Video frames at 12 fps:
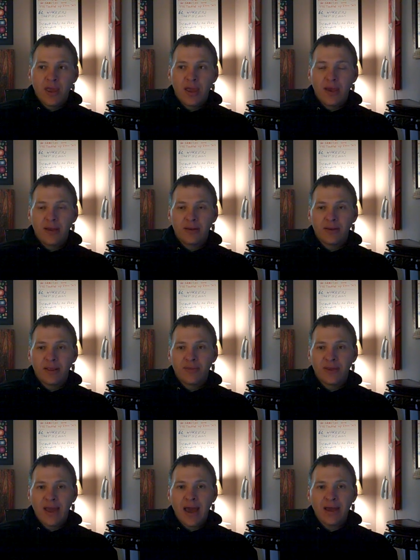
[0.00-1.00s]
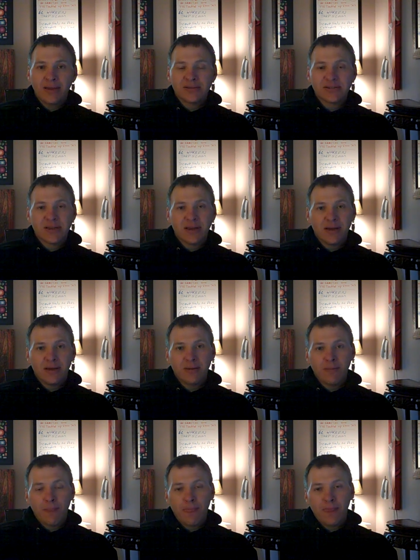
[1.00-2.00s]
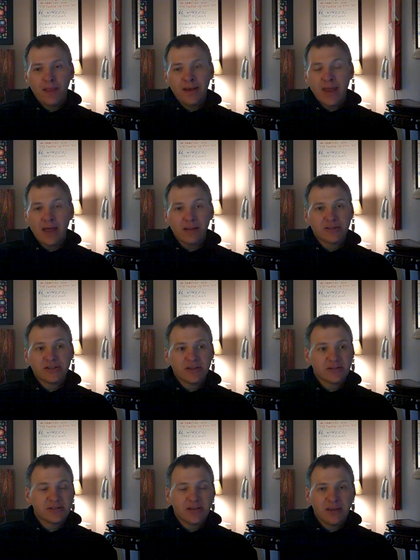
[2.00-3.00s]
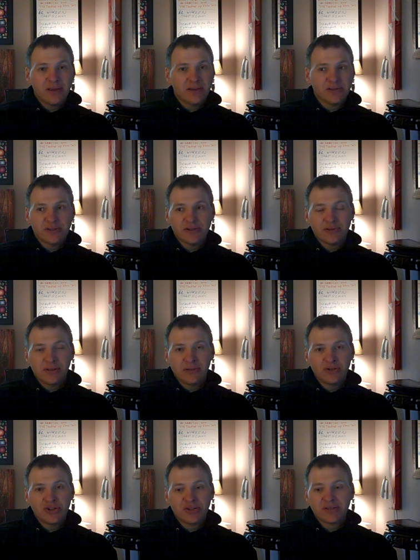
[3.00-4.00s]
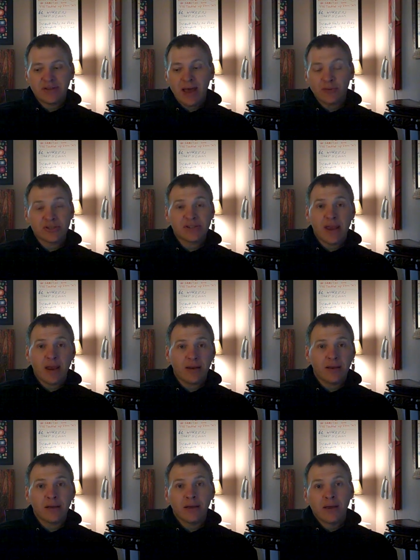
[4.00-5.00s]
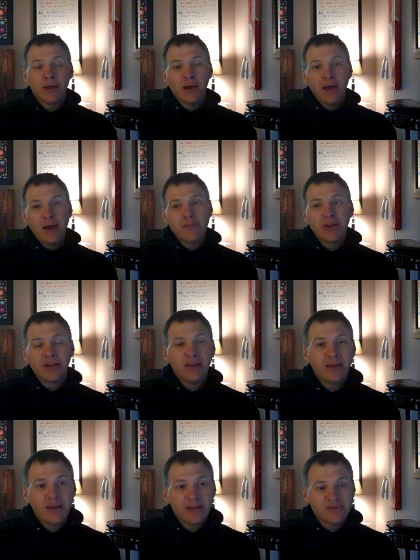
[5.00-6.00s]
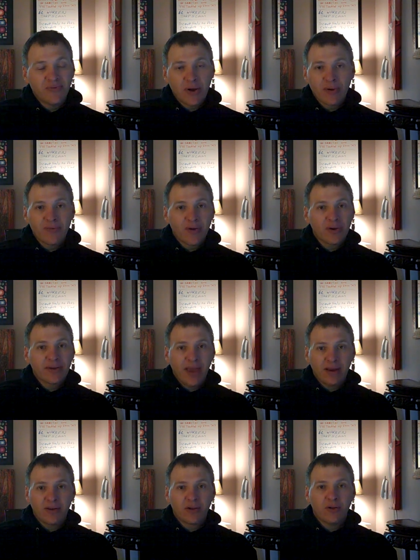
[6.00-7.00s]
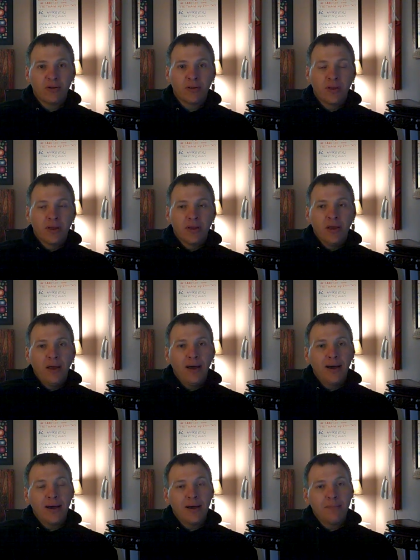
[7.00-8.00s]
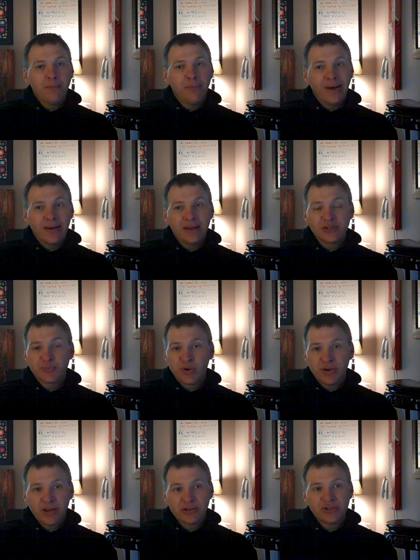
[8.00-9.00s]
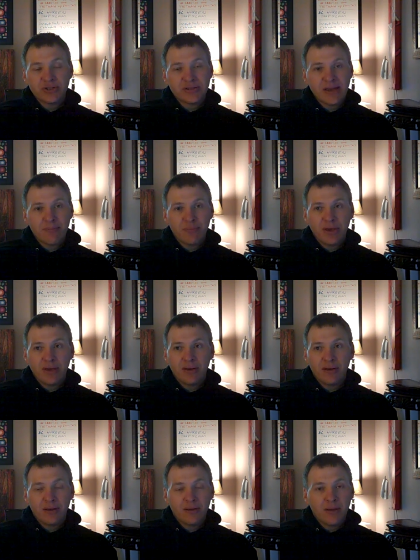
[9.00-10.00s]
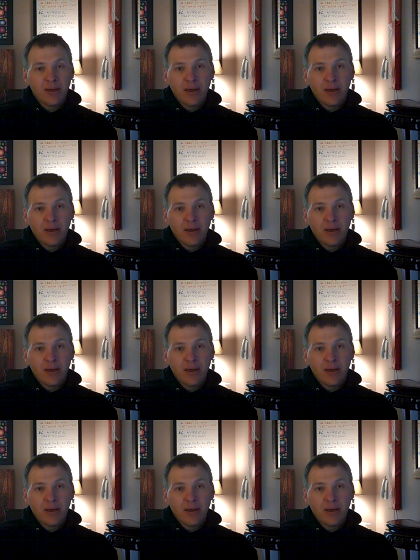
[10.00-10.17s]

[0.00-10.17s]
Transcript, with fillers: and the guy's uh, analysis is just outstanding. I mean, he, he's very, very technical, uh, but his predictions have been